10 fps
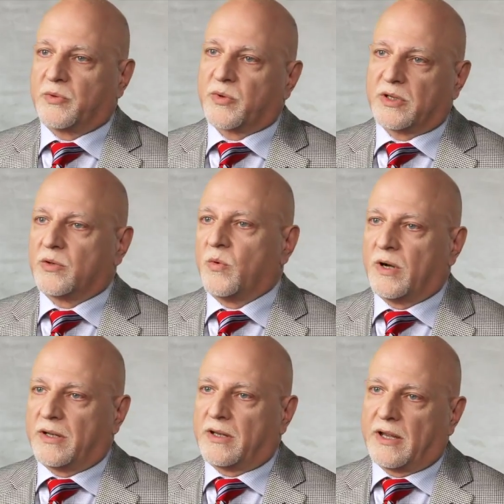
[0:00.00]
we really
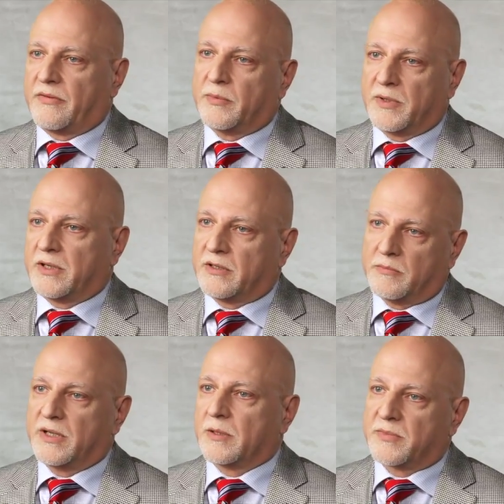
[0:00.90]
want everybody
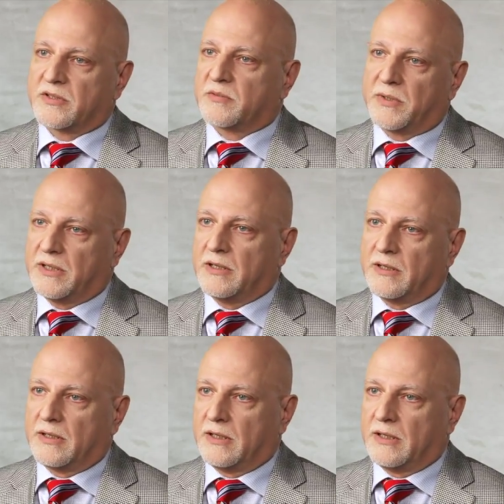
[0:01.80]
to be up to speed